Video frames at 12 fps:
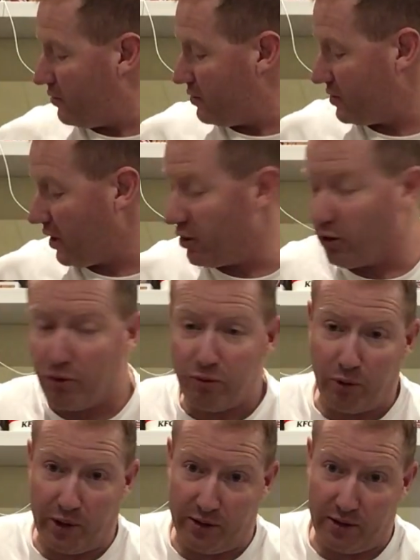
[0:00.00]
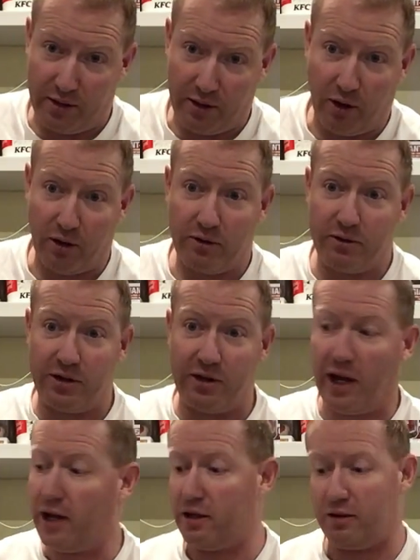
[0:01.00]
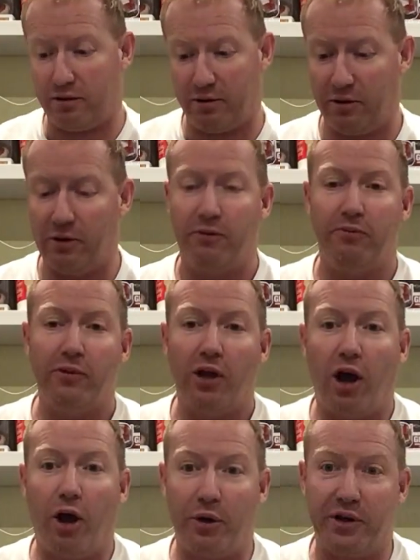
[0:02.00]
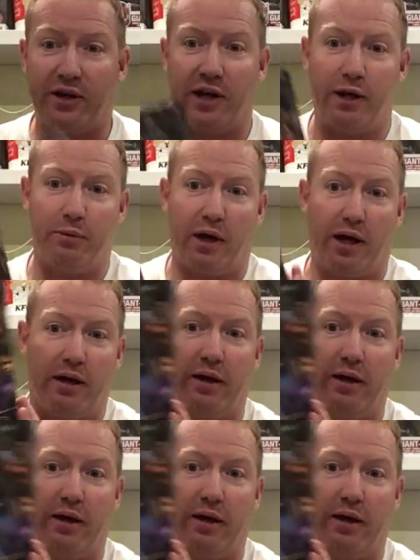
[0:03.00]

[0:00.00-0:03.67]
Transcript: Starting off with today, I went to Kmart